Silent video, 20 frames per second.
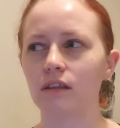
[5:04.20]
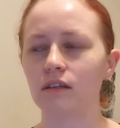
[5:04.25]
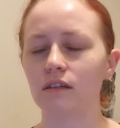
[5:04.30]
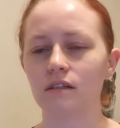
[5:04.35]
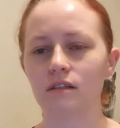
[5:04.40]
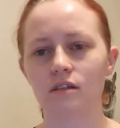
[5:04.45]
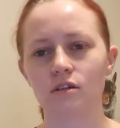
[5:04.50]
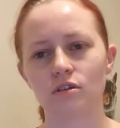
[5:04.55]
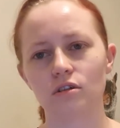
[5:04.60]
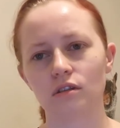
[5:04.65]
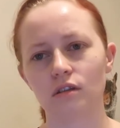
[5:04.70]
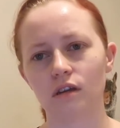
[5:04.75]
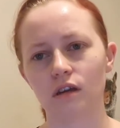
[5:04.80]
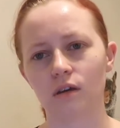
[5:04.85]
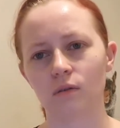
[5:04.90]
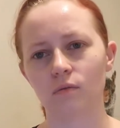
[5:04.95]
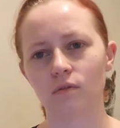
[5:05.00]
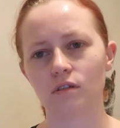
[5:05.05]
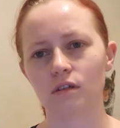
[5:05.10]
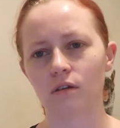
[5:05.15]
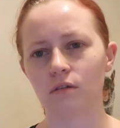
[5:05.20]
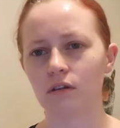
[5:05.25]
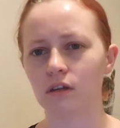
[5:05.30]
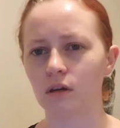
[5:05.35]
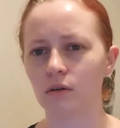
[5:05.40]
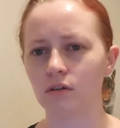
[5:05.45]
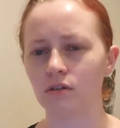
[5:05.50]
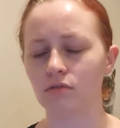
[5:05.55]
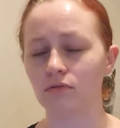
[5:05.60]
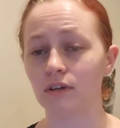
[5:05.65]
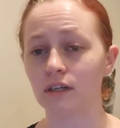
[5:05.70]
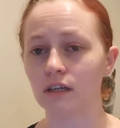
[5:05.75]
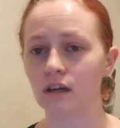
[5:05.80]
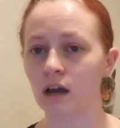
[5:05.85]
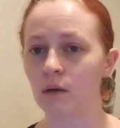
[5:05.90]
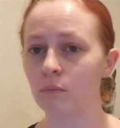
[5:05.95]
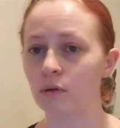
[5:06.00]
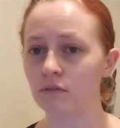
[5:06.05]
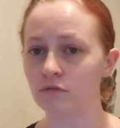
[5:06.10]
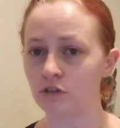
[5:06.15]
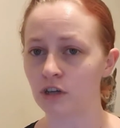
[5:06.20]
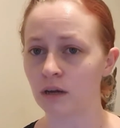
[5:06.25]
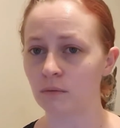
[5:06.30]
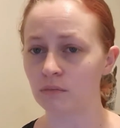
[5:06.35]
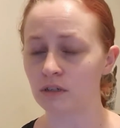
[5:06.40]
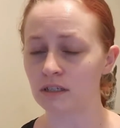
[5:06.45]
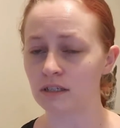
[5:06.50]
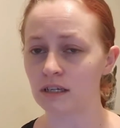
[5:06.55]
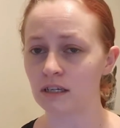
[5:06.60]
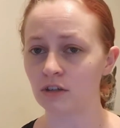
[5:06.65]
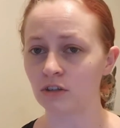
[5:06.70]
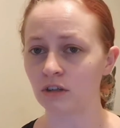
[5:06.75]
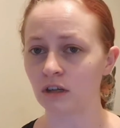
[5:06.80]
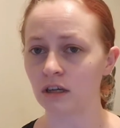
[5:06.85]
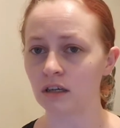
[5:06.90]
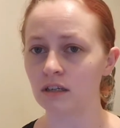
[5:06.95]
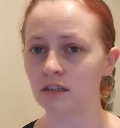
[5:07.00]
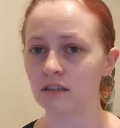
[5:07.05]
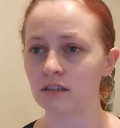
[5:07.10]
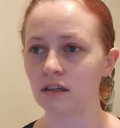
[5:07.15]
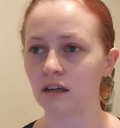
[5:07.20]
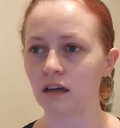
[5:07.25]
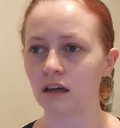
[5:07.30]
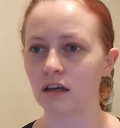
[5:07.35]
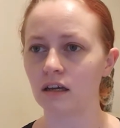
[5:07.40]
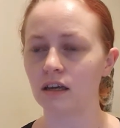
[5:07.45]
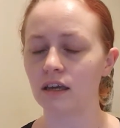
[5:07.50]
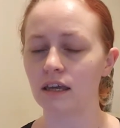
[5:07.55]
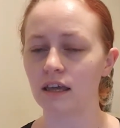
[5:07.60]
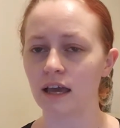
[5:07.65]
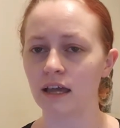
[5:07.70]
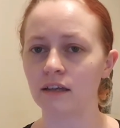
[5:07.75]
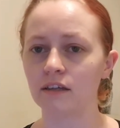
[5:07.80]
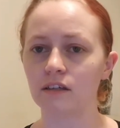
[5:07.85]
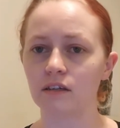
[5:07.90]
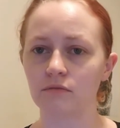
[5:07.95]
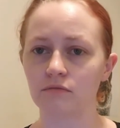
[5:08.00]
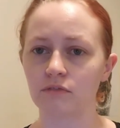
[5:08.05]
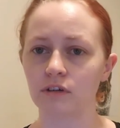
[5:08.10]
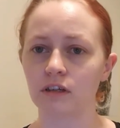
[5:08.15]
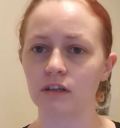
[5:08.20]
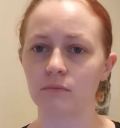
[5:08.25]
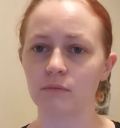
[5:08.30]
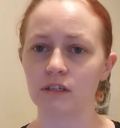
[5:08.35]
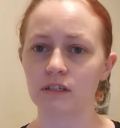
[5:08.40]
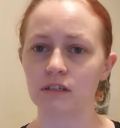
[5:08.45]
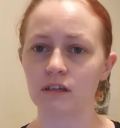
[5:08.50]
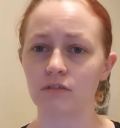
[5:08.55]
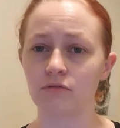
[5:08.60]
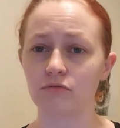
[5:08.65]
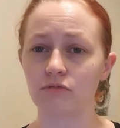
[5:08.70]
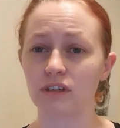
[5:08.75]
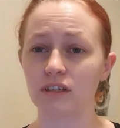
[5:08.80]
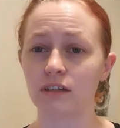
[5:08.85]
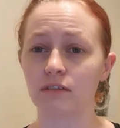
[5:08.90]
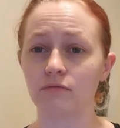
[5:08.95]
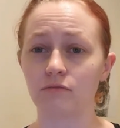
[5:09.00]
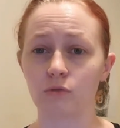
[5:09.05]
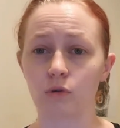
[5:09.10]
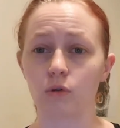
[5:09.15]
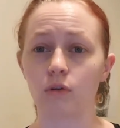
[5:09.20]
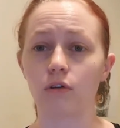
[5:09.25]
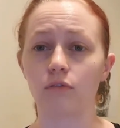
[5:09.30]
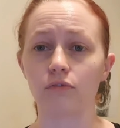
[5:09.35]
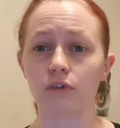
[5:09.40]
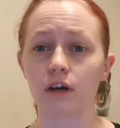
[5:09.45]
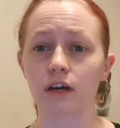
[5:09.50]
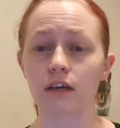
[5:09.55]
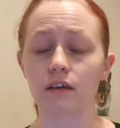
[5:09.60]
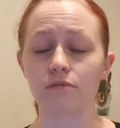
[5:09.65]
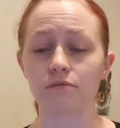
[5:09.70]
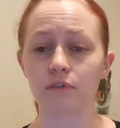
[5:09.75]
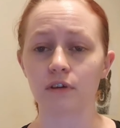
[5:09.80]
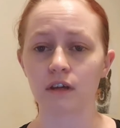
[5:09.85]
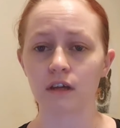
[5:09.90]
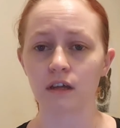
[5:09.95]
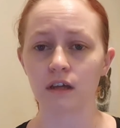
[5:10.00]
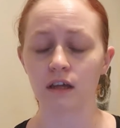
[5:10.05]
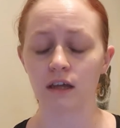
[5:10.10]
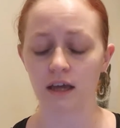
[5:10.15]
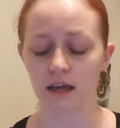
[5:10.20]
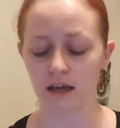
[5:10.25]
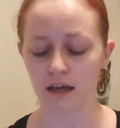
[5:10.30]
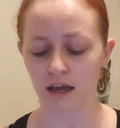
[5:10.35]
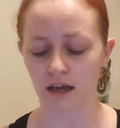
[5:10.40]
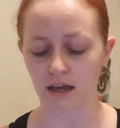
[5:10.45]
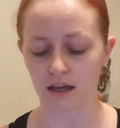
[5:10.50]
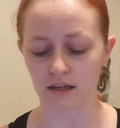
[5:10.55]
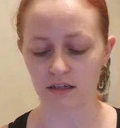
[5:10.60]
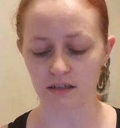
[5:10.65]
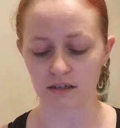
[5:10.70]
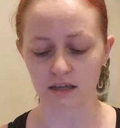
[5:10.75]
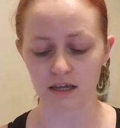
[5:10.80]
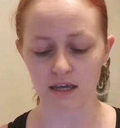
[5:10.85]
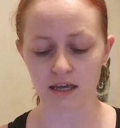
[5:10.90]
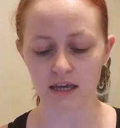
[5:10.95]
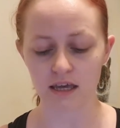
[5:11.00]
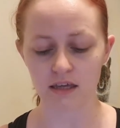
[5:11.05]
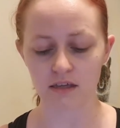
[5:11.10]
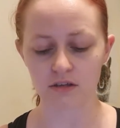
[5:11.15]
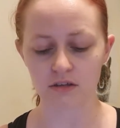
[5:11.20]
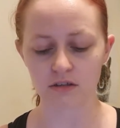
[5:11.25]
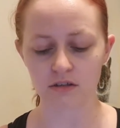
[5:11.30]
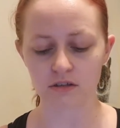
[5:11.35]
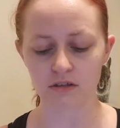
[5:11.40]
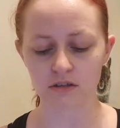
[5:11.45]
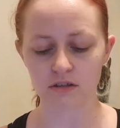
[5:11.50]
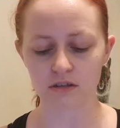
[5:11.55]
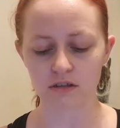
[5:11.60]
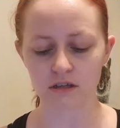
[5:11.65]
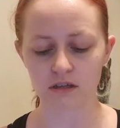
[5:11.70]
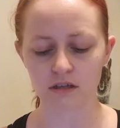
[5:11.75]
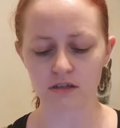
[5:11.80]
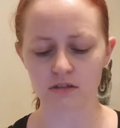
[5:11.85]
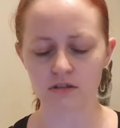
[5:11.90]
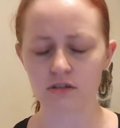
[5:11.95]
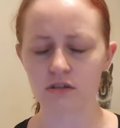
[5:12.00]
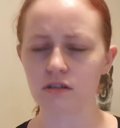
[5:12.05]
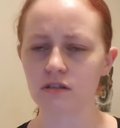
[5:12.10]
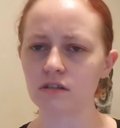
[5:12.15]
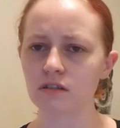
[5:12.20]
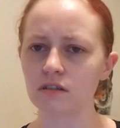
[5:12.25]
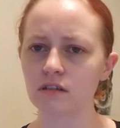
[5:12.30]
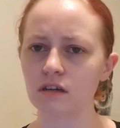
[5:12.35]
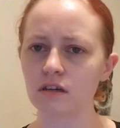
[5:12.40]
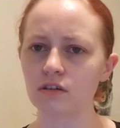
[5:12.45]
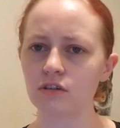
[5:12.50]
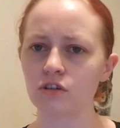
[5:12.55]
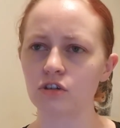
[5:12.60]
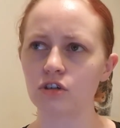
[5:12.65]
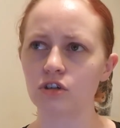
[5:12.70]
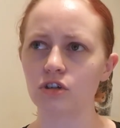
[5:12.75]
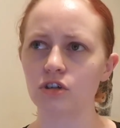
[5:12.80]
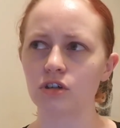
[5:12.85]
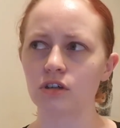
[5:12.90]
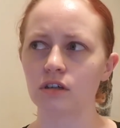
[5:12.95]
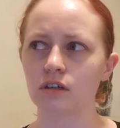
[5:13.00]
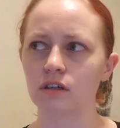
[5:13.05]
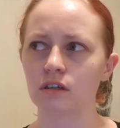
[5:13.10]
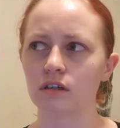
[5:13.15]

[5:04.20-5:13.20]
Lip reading: the decision that I was only going to read a couple of chapters each night, I ended up finding myself reading 4 or 5. And it is just such